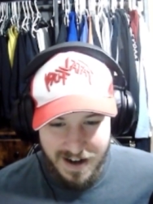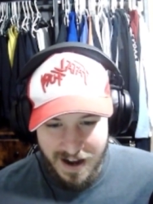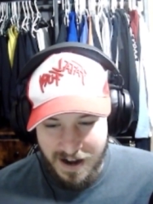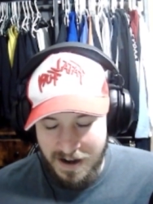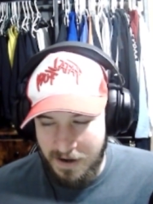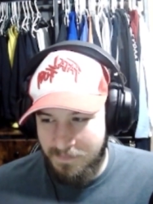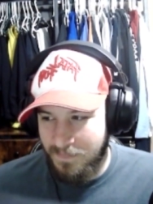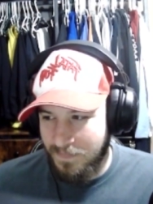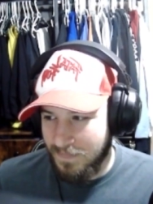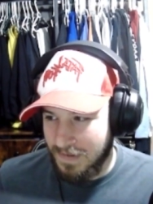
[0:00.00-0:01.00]

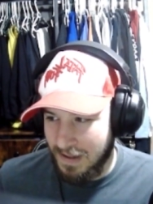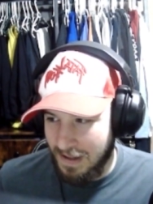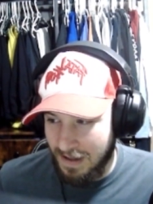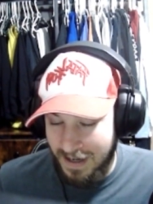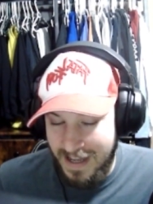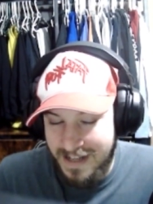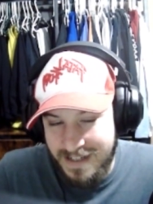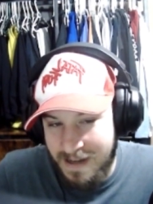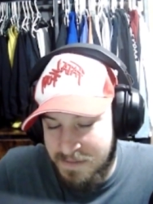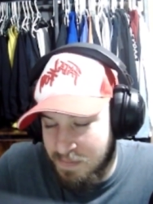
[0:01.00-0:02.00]
and I
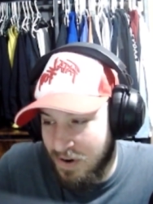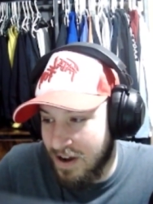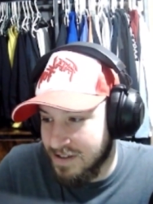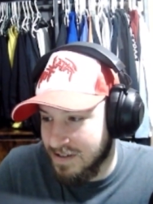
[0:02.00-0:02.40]
can't say I'm surprised.